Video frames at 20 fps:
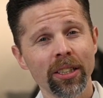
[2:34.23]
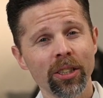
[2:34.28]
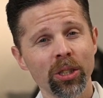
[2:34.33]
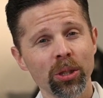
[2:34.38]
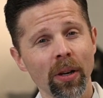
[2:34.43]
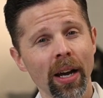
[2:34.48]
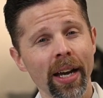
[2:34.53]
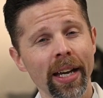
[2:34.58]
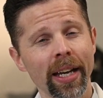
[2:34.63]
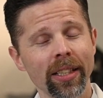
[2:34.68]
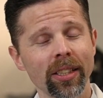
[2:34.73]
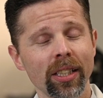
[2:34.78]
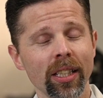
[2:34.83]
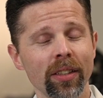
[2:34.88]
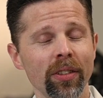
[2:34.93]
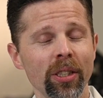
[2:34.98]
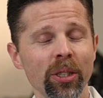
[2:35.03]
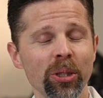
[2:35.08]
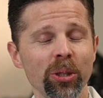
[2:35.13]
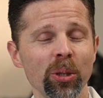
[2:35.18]
to try
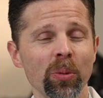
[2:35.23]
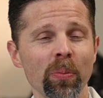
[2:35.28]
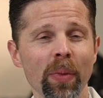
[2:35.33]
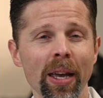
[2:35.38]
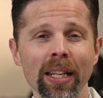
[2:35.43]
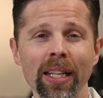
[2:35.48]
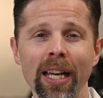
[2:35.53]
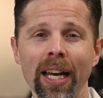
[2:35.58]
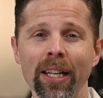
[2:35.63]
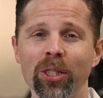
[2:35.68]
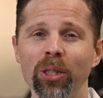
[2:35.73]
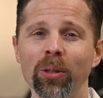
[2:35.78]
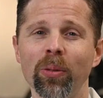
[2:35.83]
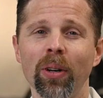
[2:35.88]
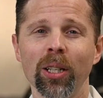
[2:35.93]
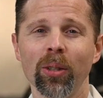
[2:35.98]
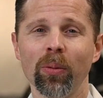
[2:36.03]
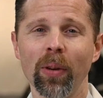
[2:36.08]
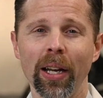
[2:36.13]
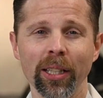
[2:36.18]
activities you may not do
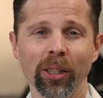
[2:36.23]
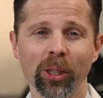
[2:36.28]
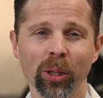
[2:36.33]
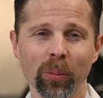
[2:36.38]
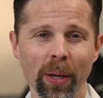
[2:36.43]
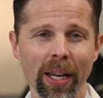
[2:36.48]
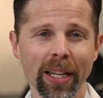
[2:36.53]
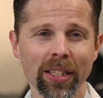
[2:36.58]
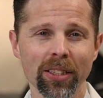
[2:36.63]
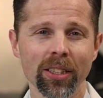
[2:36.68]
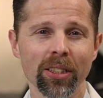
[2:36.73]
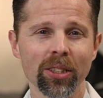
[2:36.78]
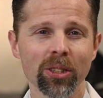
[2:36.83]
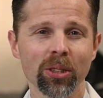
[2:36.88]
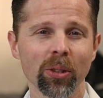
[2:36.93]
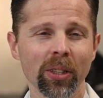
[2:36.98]
on a regular basis.